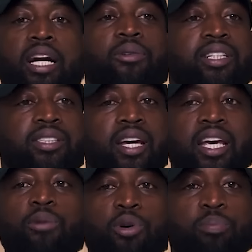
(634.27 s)
like what I said,
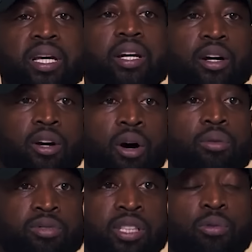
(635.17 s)
he will be a
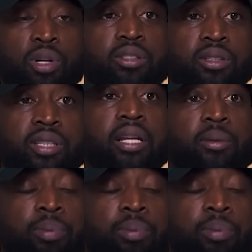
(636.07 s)
GOAT. Someone's going to say